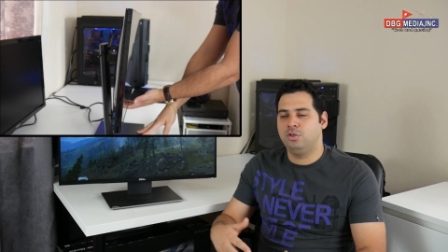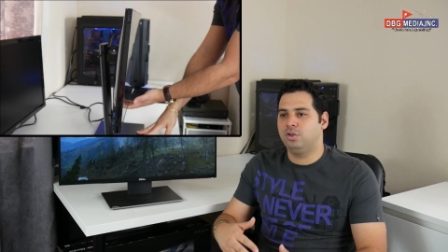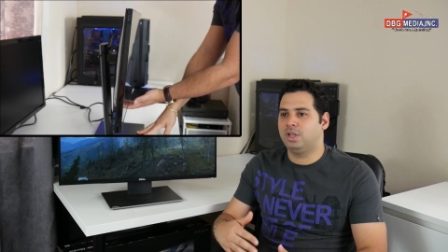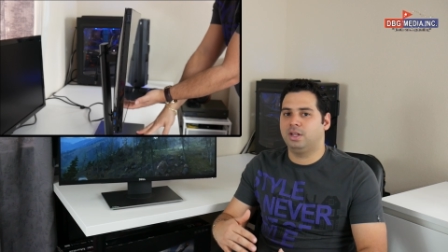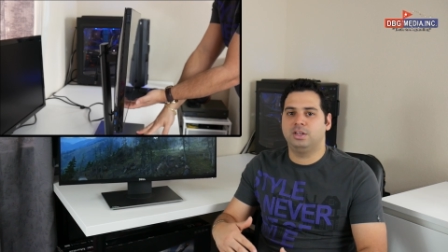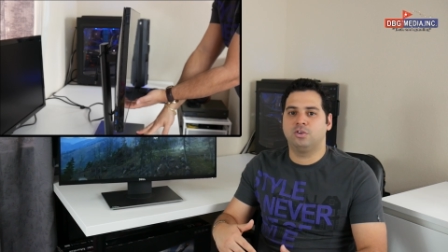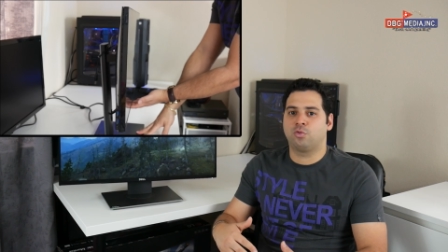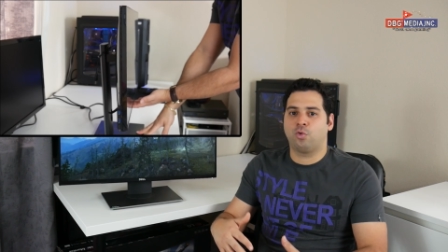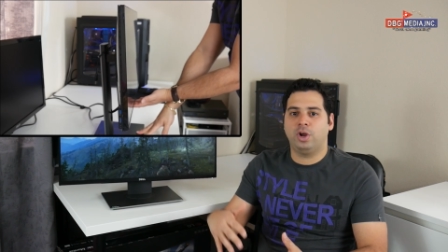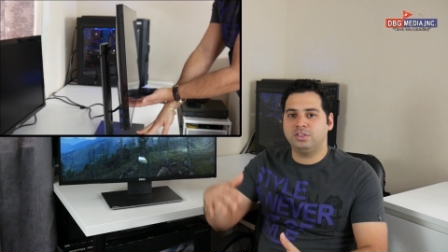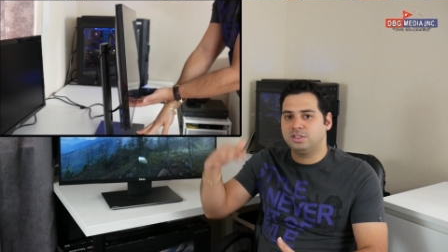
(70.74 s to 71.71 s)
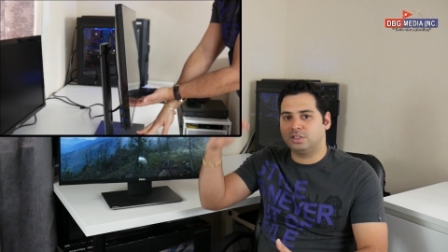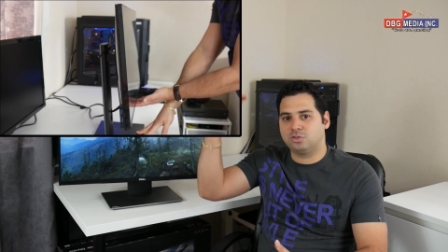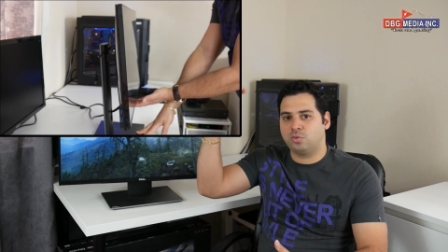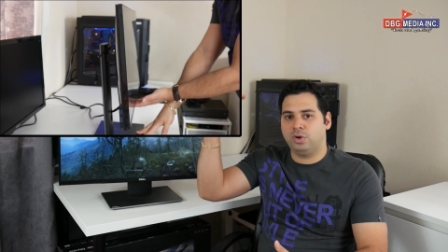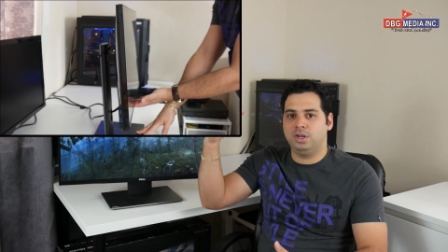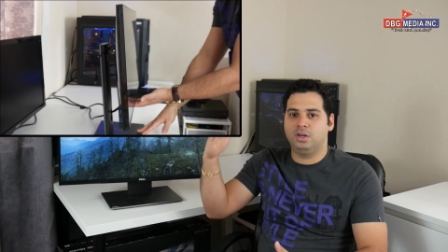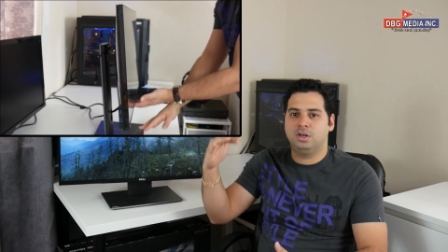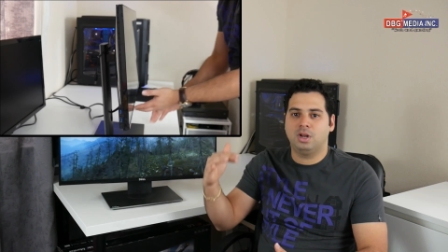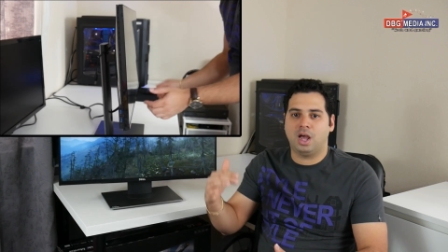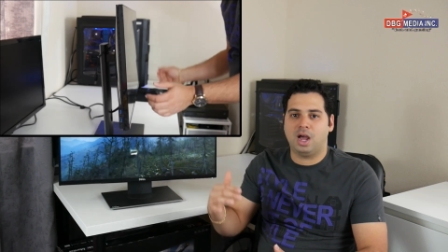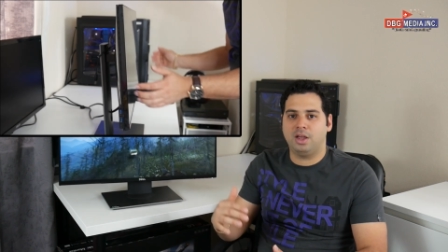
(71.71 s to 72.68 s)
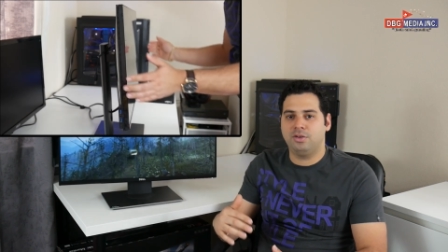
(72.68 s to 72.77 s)
You can raise the screen
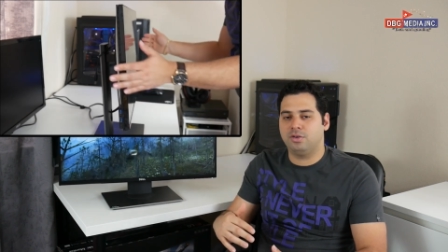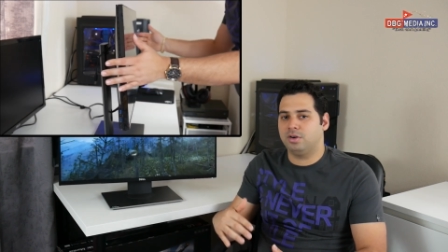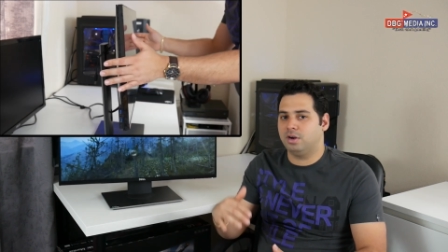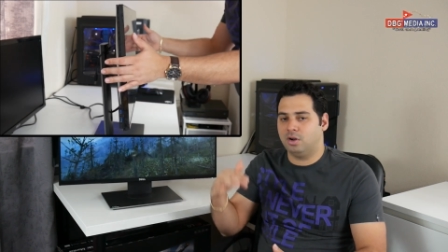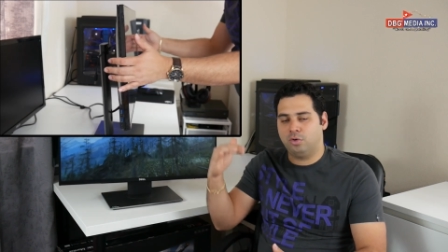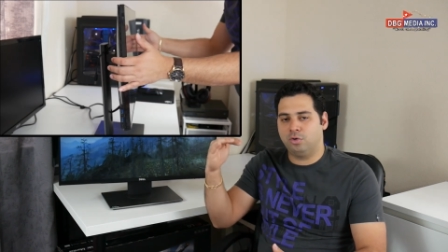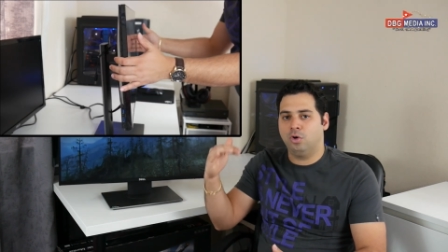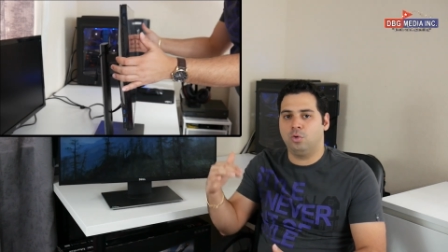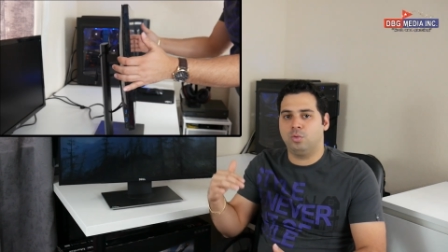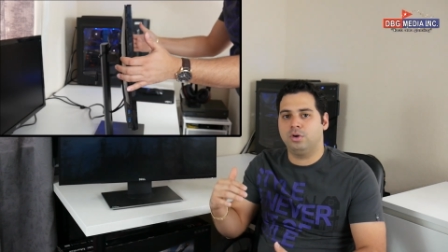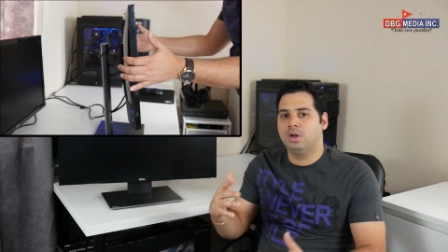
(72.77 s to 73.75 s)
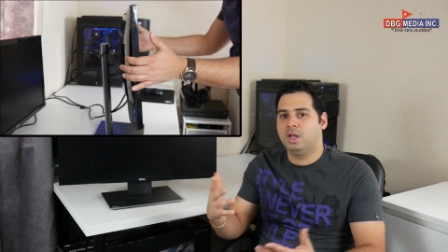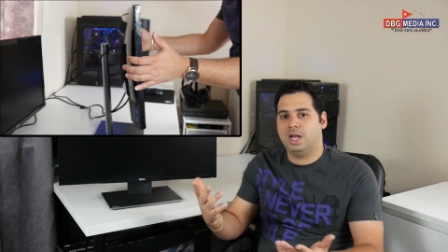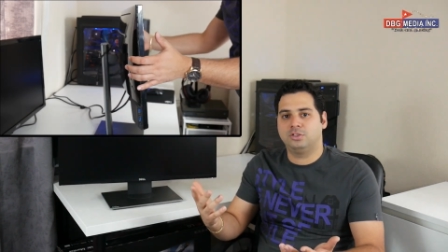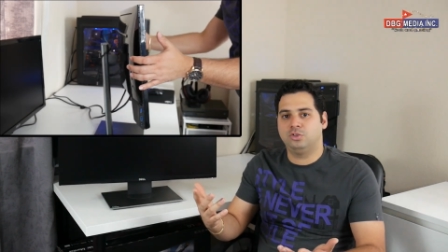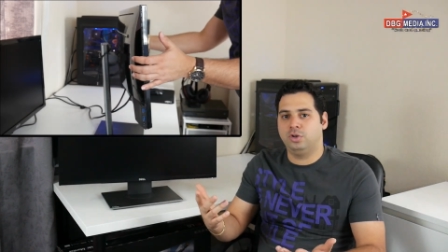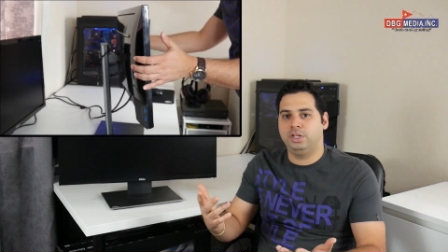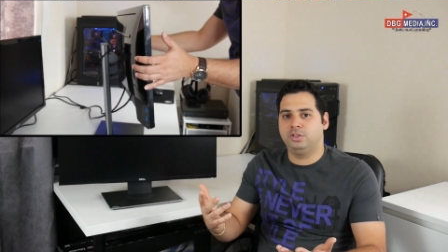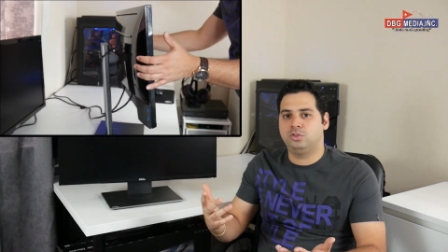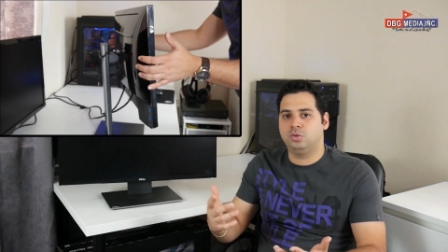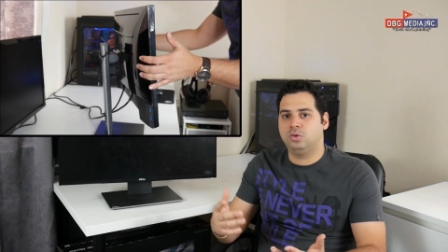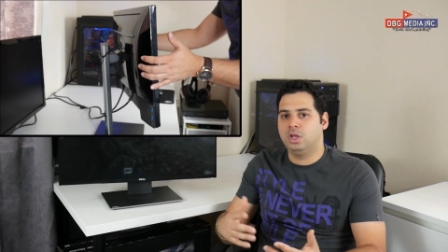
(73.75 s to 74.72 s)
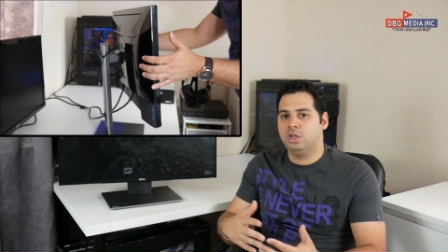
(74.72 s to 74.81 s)
higher or lower as you need
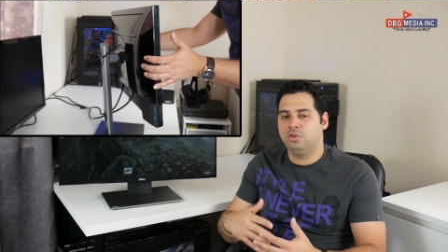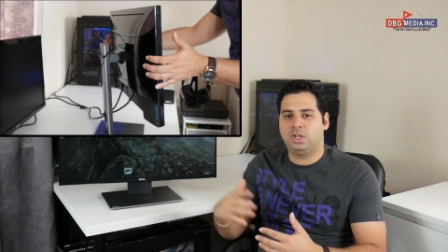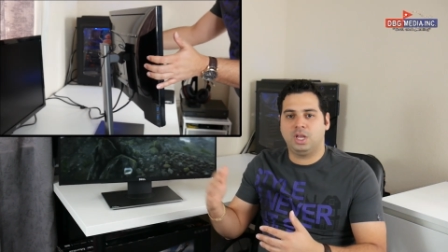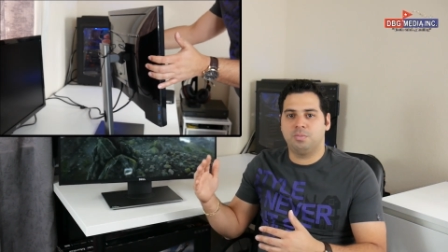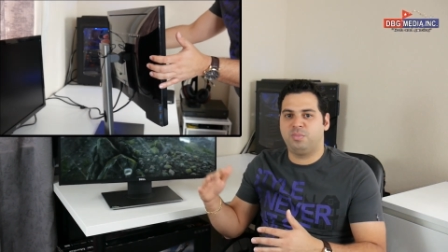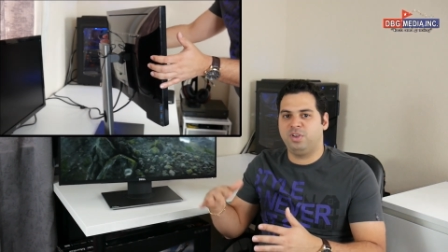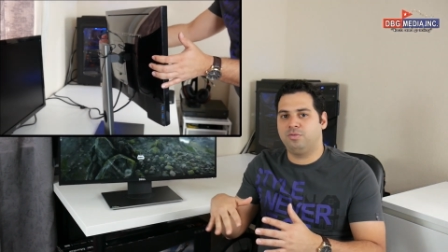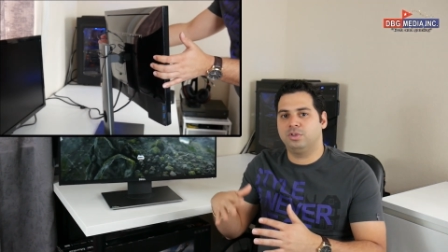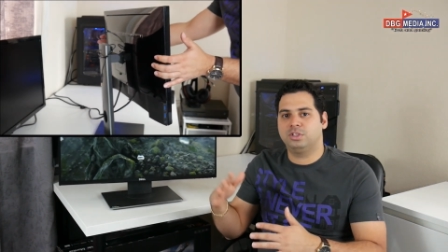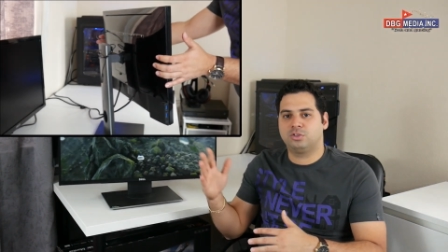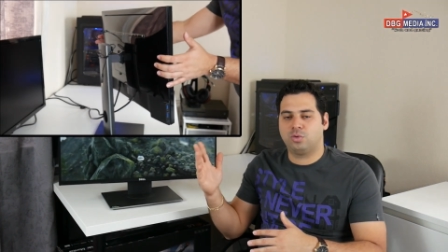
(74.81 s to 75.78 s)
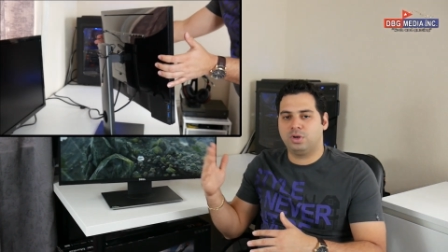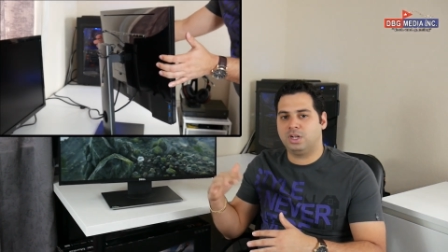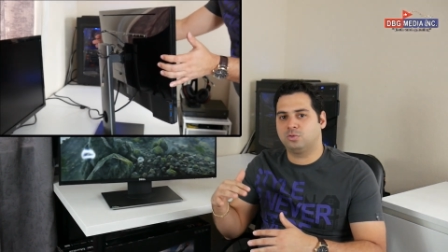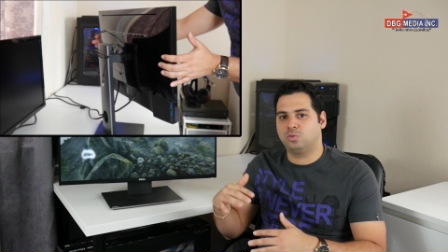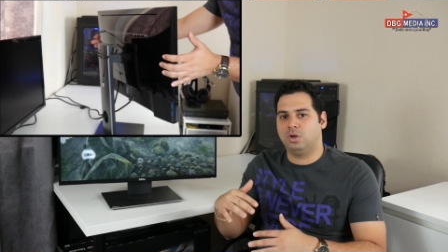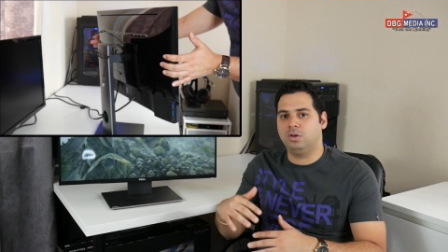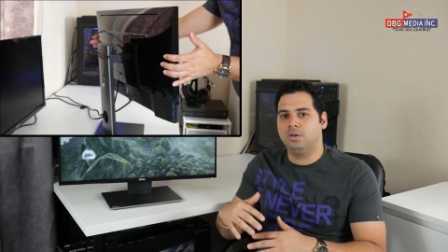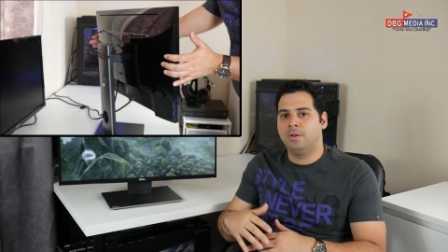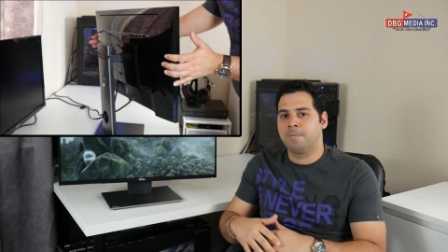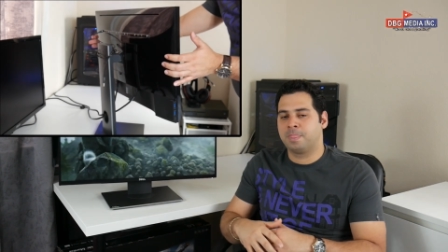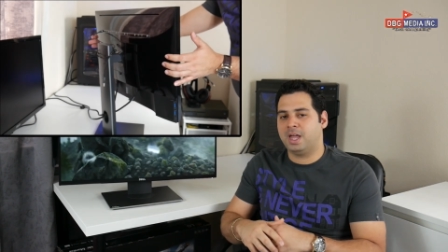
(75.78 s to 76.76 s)
to. You can pivot the screen as well.